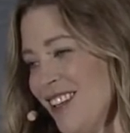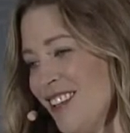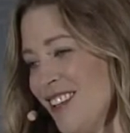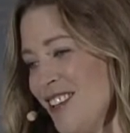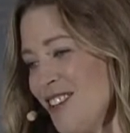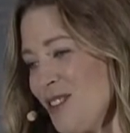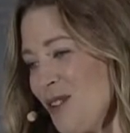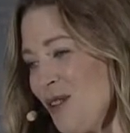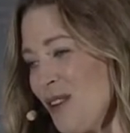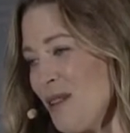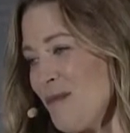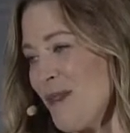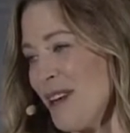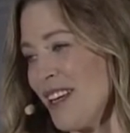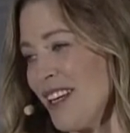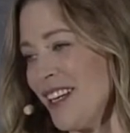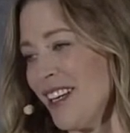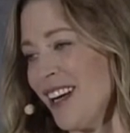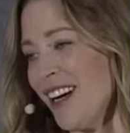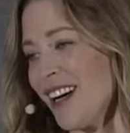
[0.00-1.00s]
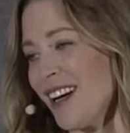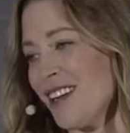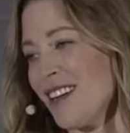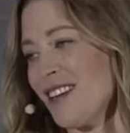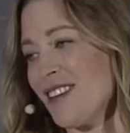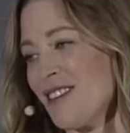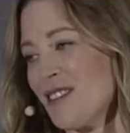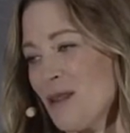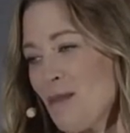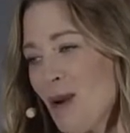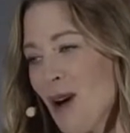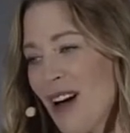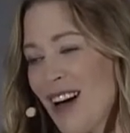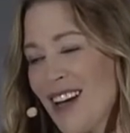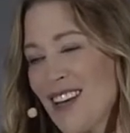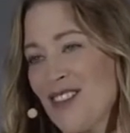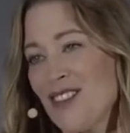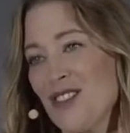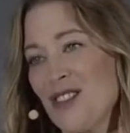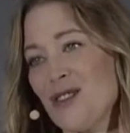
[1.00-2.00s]
So it may
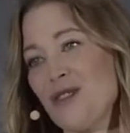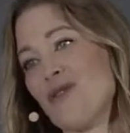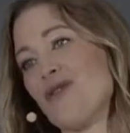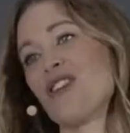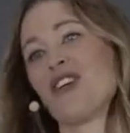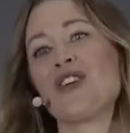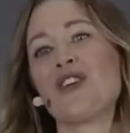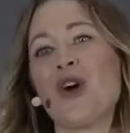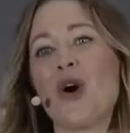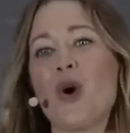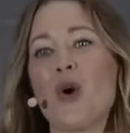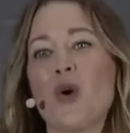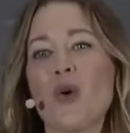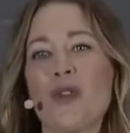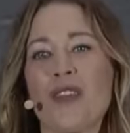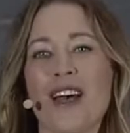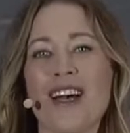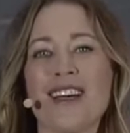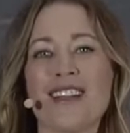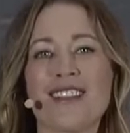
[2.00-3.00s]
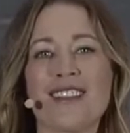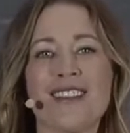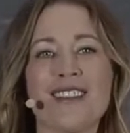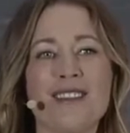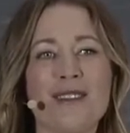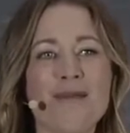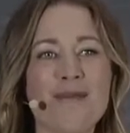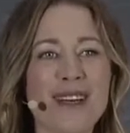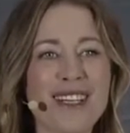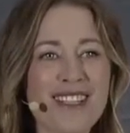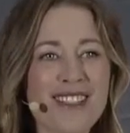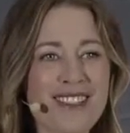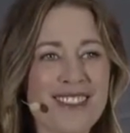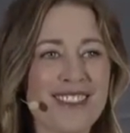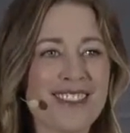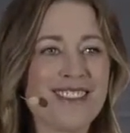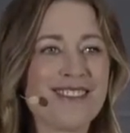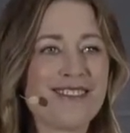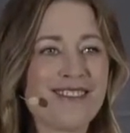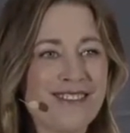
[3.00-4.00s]
surprise you to know that
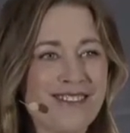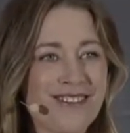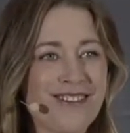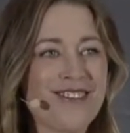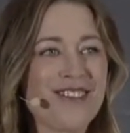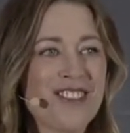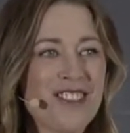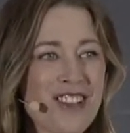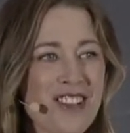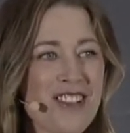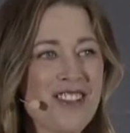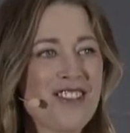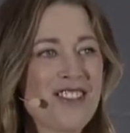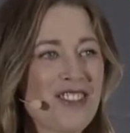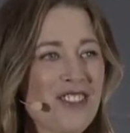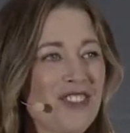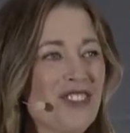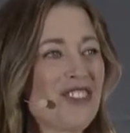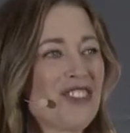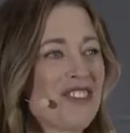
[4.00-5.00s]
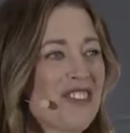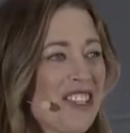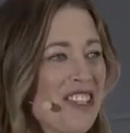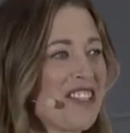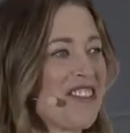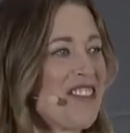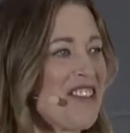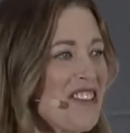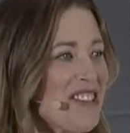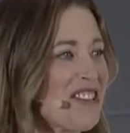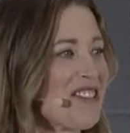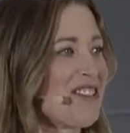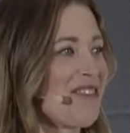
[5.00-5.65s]
medicine still looks like this.